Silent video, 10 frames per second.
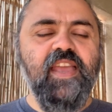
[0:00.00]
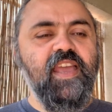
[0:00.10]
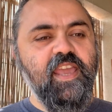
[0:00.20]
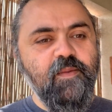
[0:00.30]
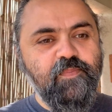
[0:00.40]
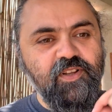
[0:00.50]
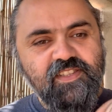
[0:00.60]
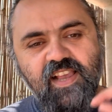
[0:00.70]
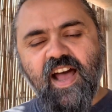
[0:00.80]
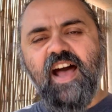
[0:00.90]
He
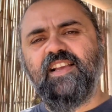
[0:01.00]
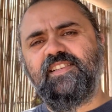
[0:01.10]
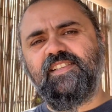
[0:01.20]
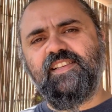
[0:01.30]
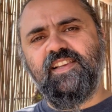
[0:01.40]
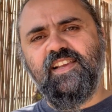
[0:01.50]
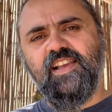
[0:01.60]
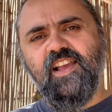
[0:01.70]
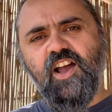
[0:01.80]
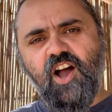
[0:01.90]
puts us
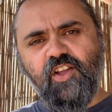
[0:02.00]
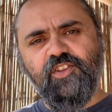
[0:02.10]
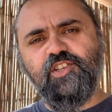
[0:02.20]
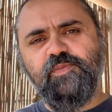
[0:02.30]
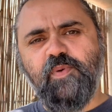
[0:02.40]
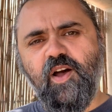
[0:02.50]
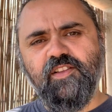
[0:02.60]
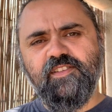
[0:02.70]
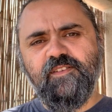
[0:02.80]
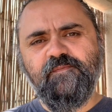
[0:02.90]
on the spot